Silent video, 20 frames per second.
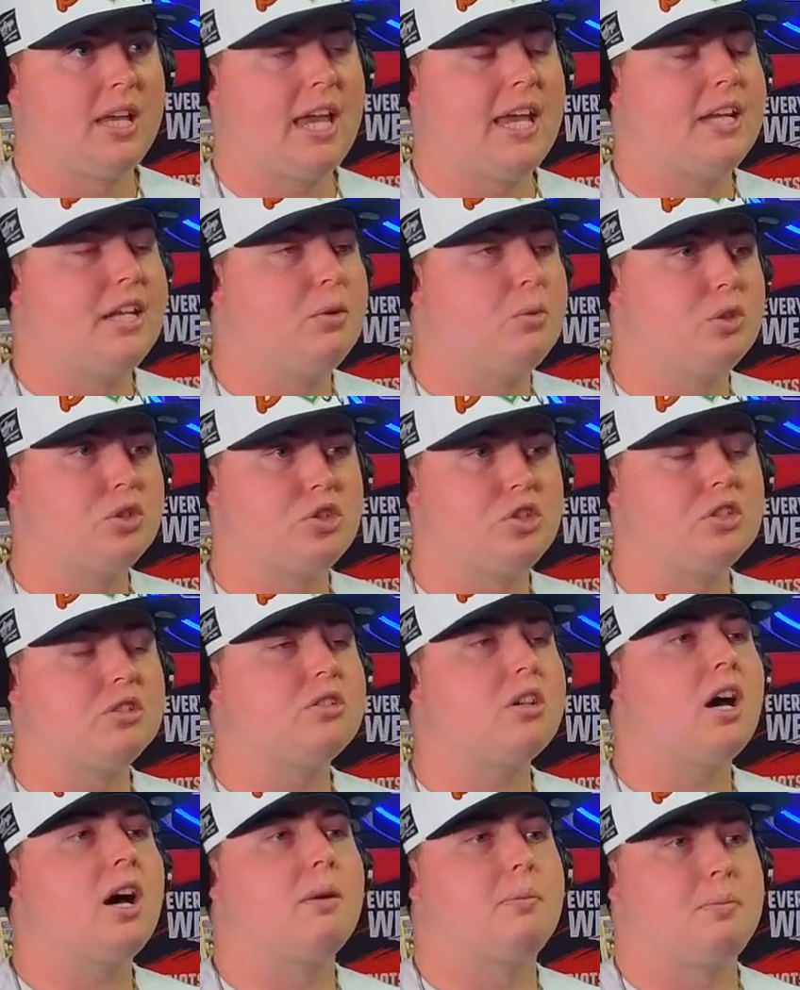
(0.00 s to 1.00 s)
And it was
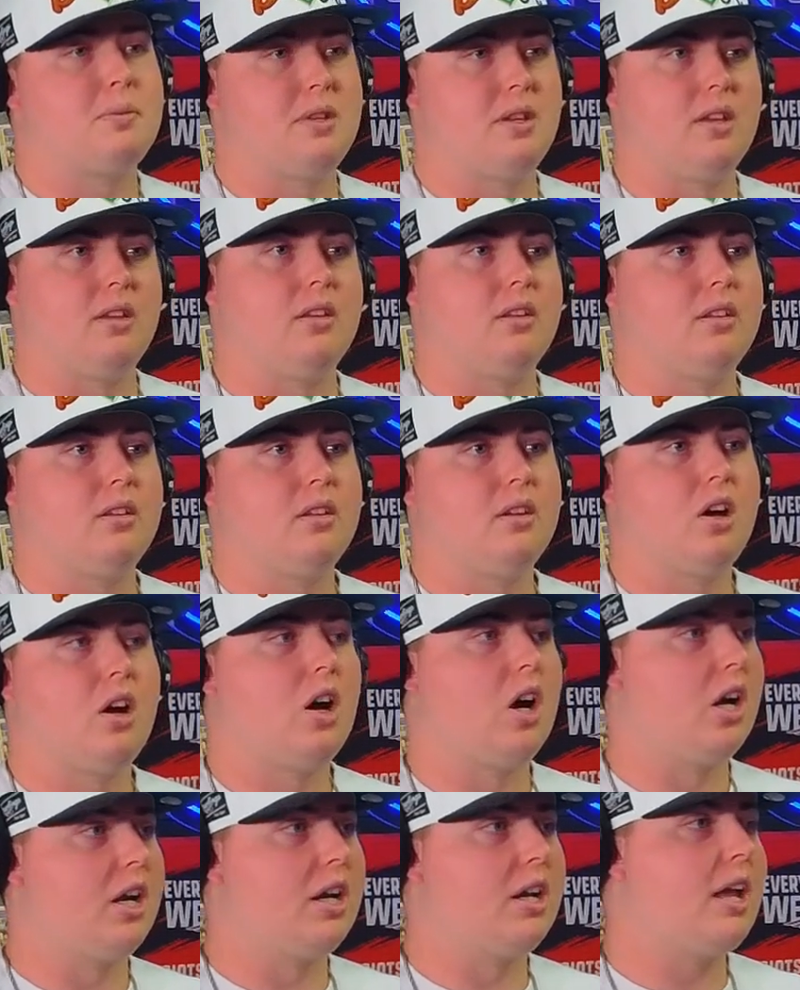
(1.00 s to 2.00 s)
just updated
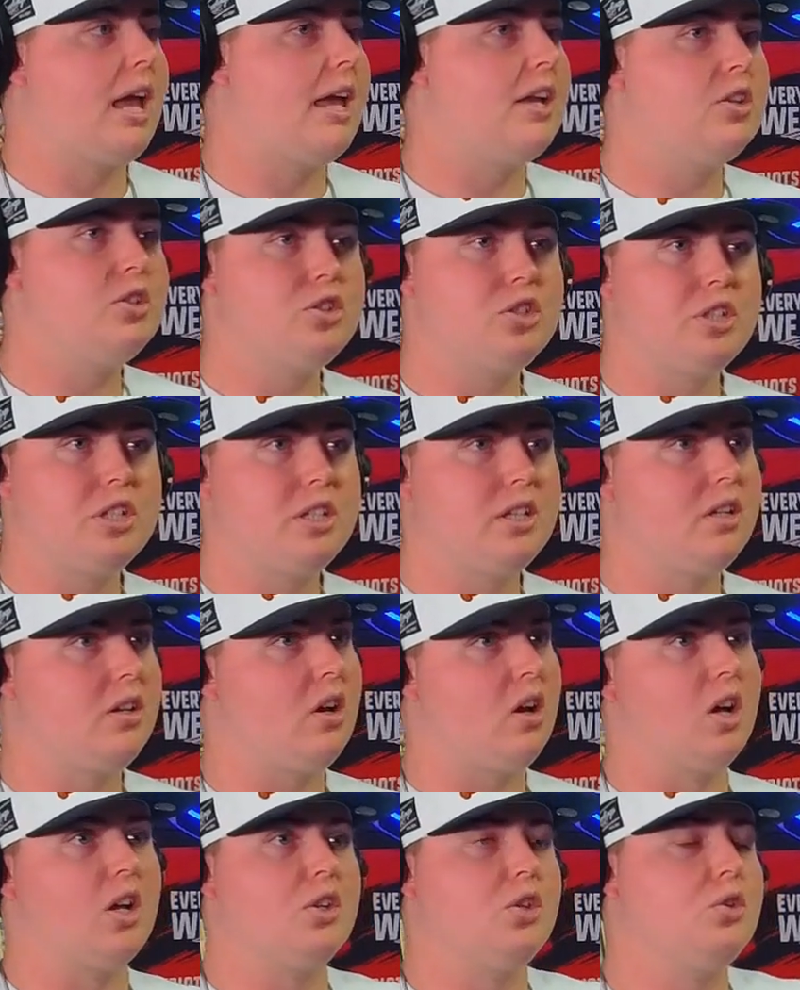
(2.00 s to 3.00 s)
on engine,
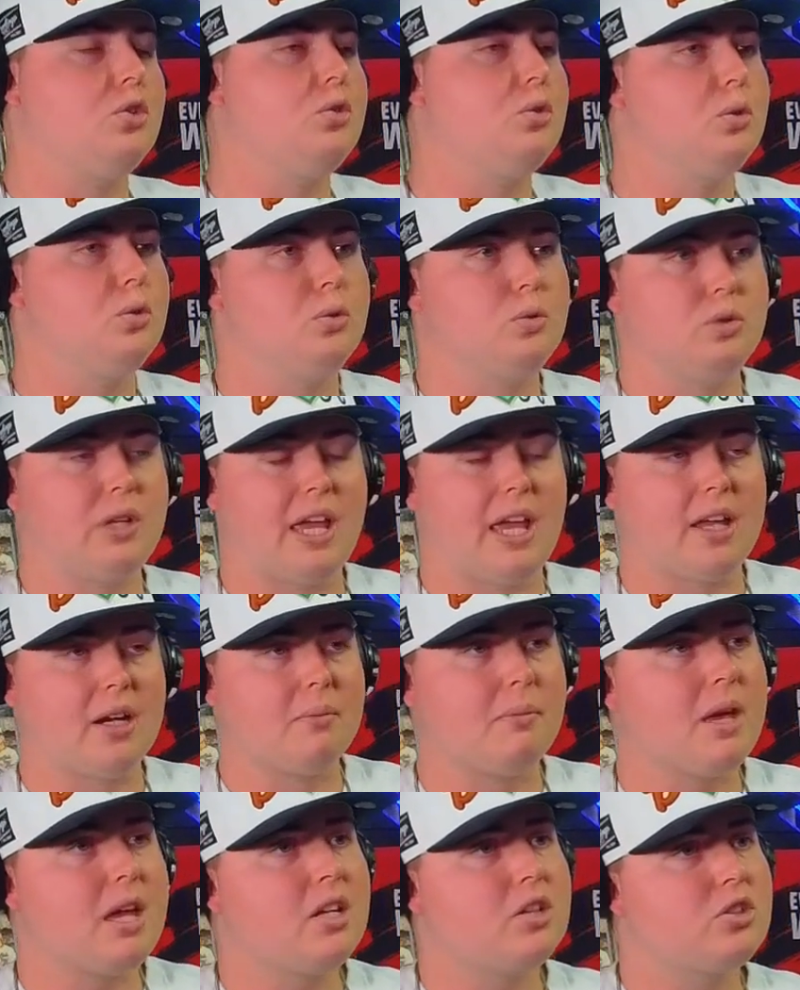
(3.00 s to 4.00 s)
on new
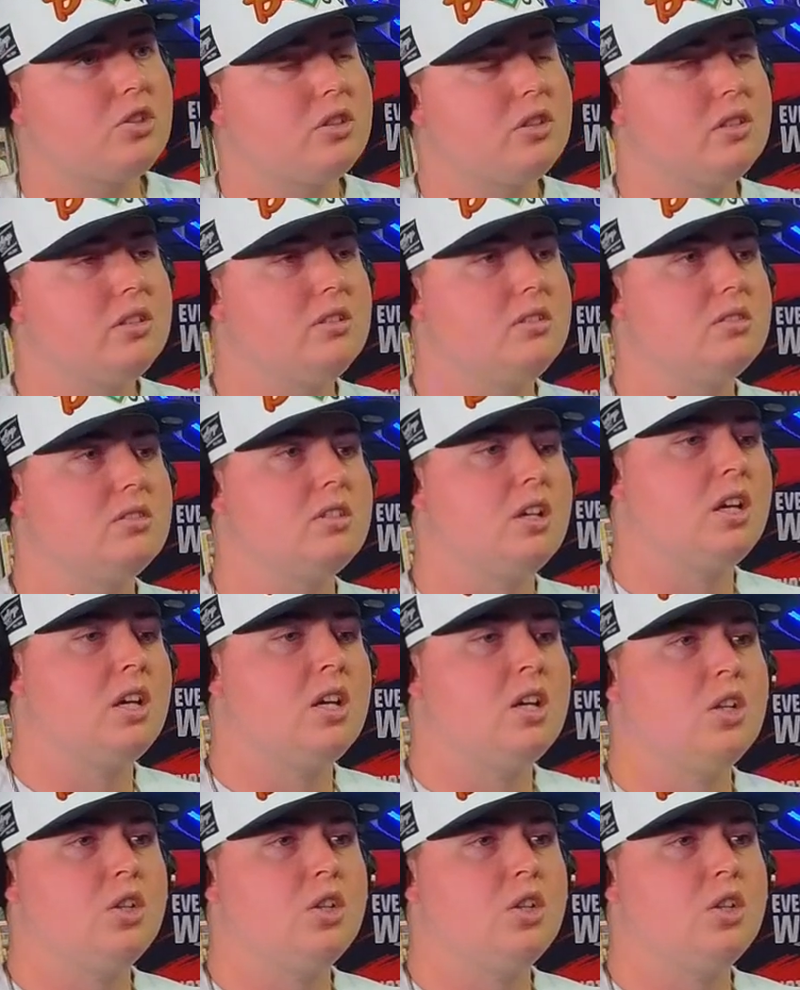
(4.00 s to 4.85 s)
animations.